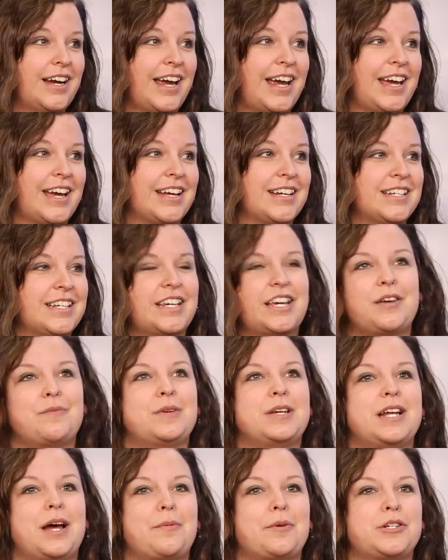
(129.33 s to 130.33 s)
and it gave
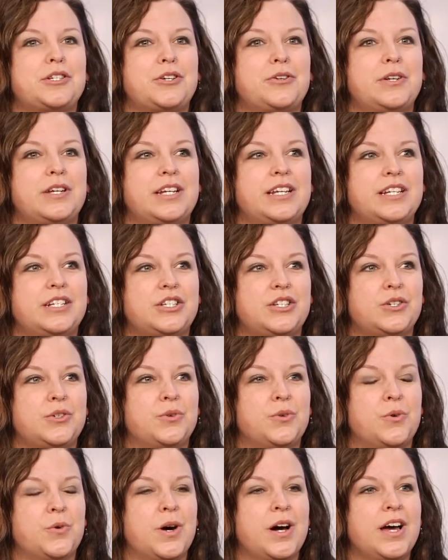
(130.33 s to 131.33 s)
me an opportunity
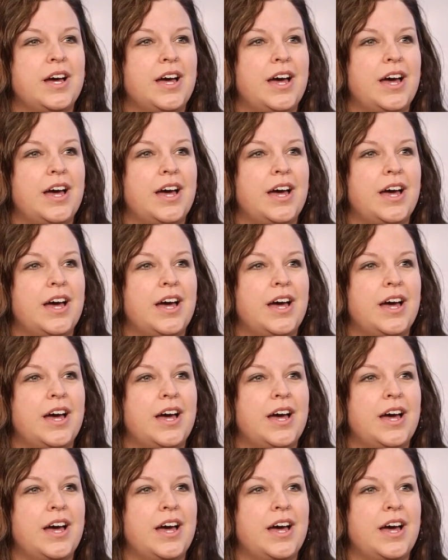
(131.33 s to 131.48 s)
to